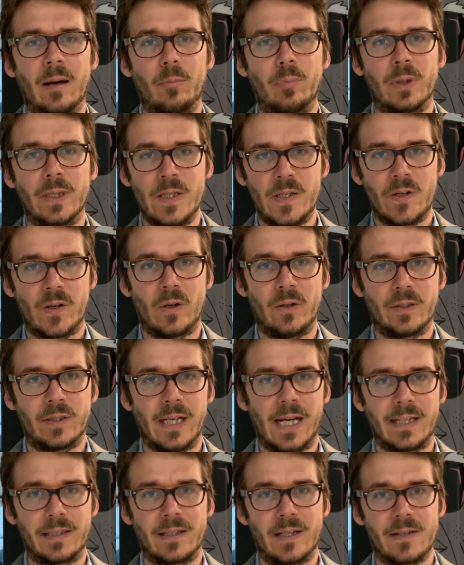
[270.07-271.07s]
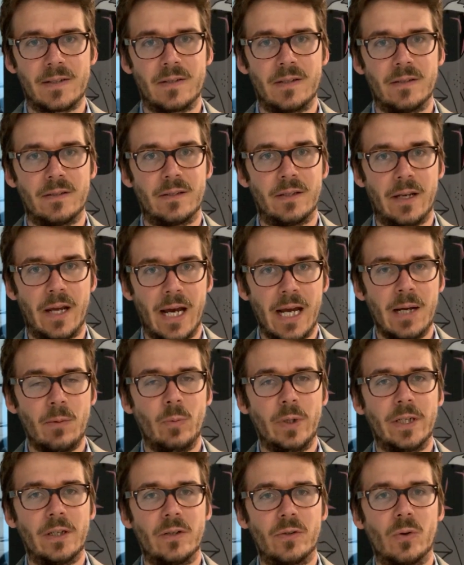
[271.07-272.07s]
please contact us today and
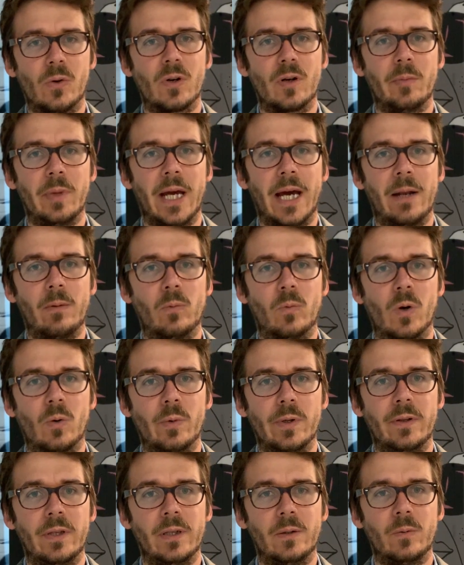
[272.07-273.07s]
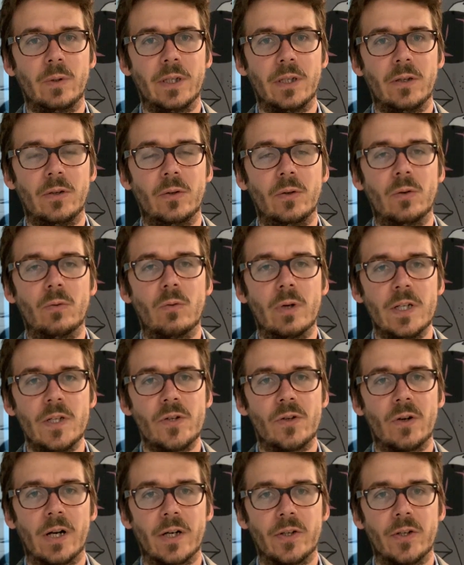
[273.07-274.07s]
we can talk about what we think we can do to
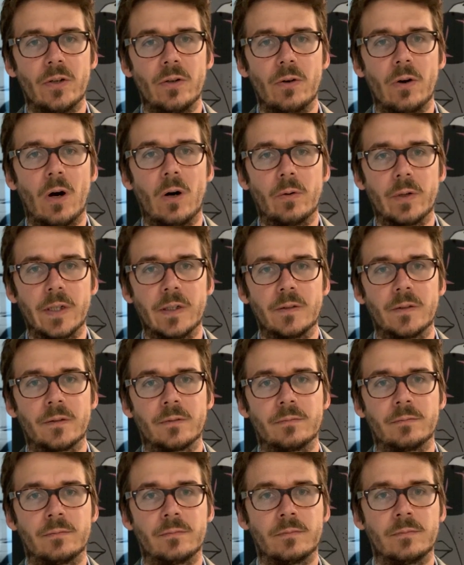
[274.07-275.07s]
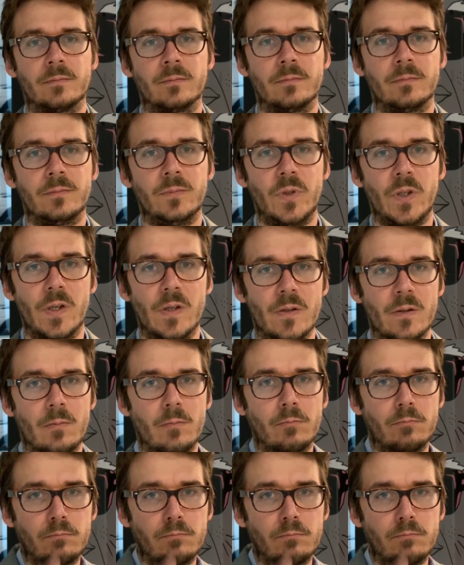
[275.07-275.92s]
restructure your holdings. Cheers.